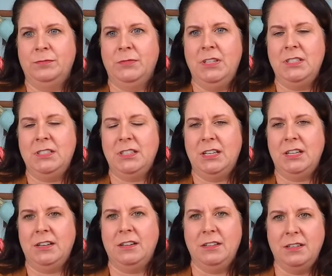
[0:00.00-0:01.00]
Let's see
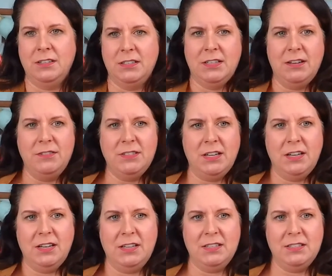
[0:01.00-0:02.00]
here. Steph
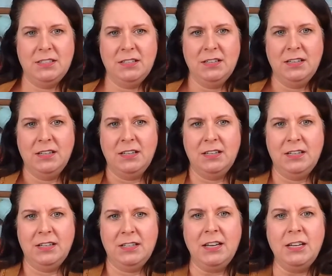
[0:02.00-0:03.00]
says,
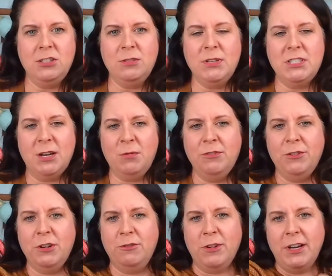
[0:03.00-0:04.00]
thank you so much, Amber, for
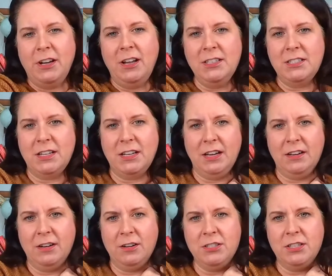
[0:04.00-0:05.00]
your free content. I
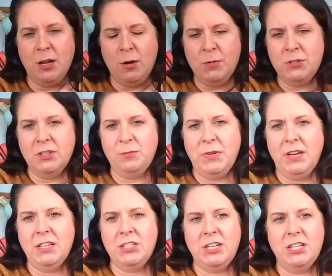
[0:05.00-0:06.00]
noticed an almost
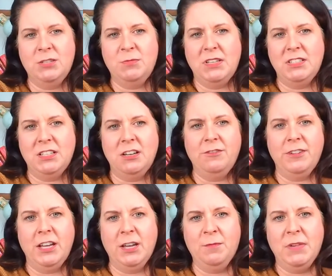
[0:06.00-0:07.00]
immediate change in myself
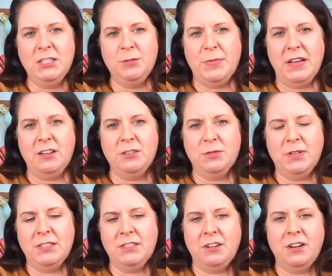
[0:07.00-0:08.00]
and my spouse when I
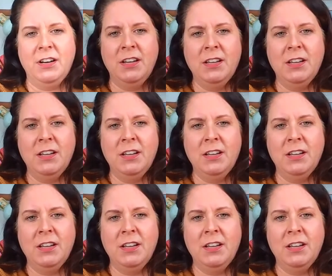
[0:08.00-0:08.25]
started